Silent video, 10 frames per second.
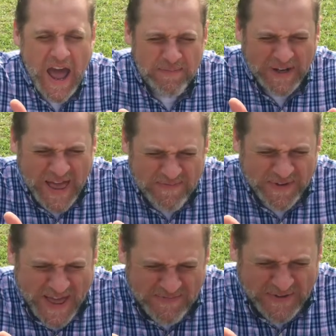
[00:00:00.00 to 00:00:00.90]
Apple,
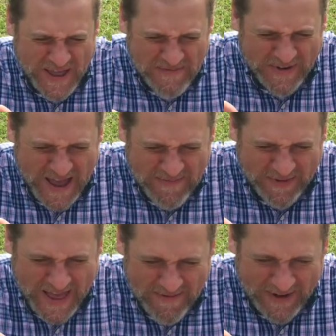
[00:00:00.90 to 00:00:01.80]
apple, apple, apple,
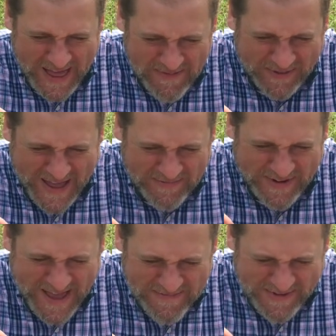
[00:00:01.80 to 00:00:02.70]
apple, apple, apple,
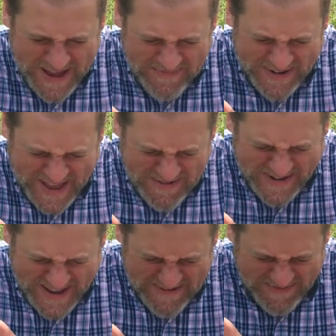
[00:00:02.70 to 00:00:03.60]
apple, apple, apple,
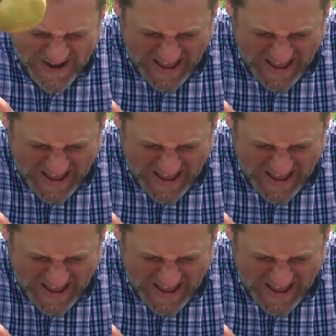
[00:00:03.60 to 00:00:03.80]
apple, apple.